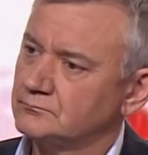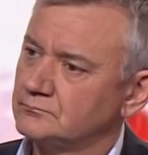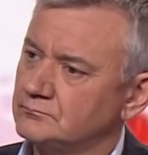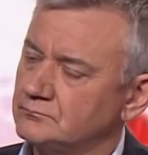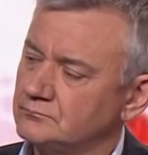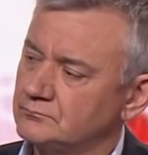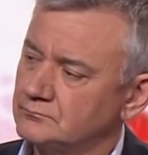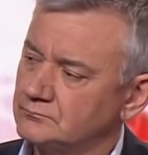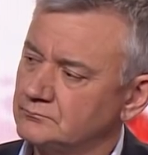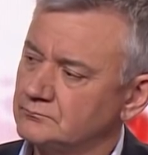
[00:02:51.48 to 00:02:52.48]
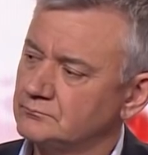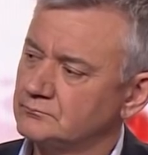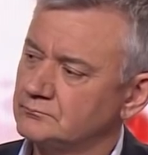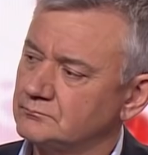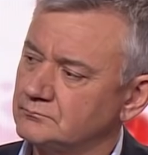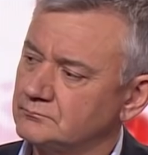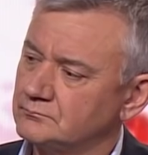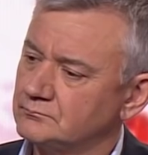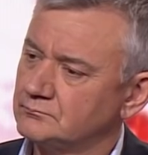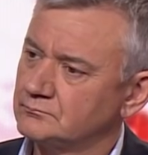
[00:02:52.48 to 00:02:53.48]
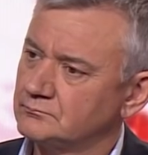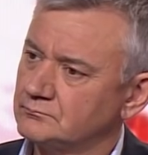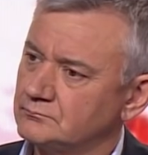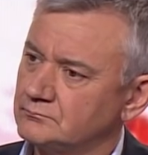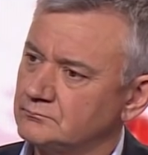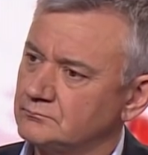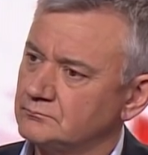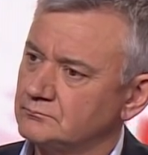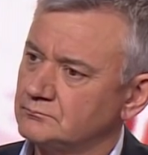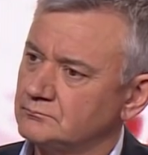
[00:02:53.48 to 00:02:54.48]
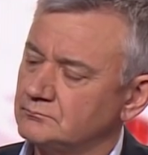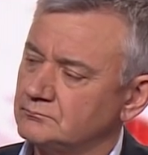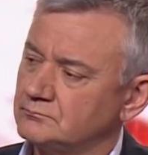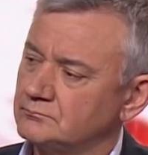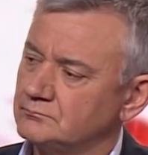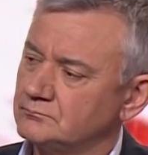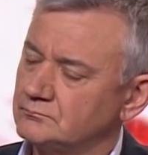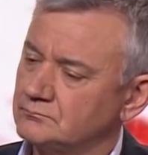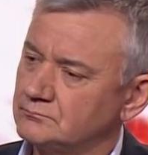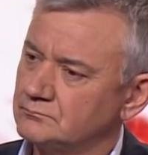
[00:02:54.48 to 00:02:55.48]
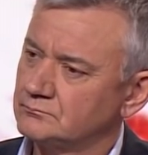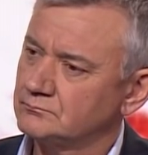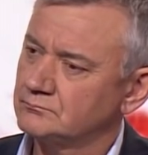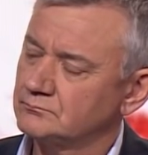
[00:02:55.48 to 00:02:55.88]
This person isn't speaking.